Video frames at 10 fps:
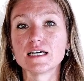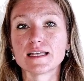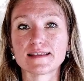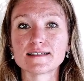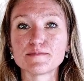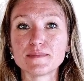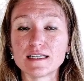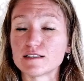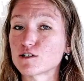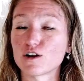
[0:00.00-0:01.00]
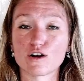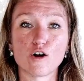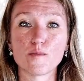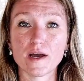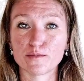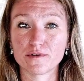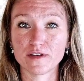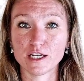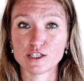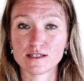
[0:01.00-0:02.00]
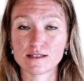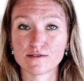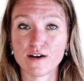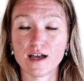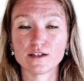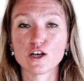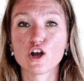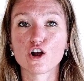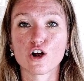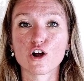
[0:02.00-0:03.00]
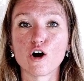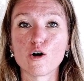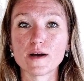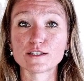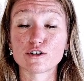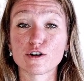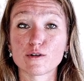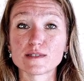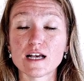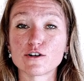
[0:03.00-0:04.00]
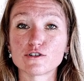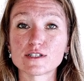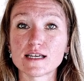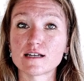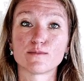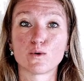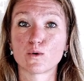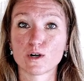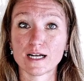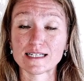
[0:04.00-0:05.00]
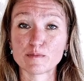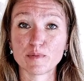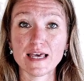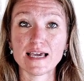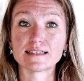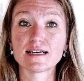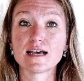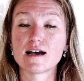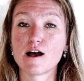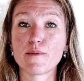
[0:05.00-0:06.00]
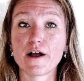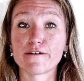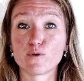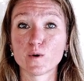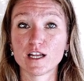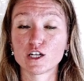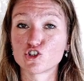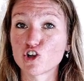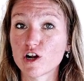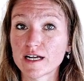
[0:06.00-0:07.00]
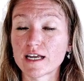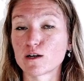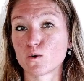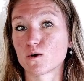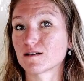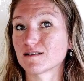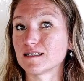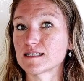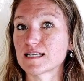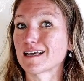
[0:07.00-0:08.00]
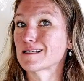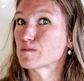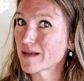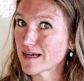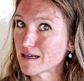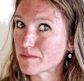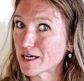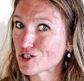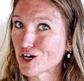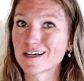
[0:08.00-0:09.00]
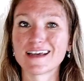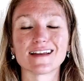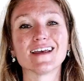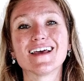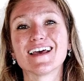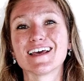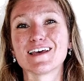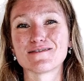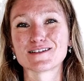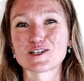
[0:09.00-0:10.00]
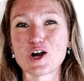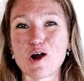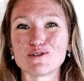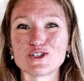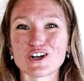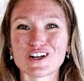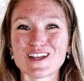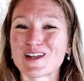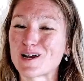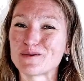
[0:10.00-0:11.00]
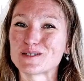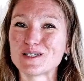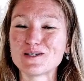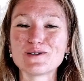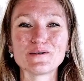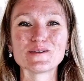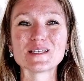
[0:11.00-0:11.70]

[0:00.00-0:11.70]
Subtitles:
This means, are all my abbreviations defined? Are all my terms understandable or explained? Am I avoiding jargon, or at least explaining my jargon if it's common jargon that I want to use?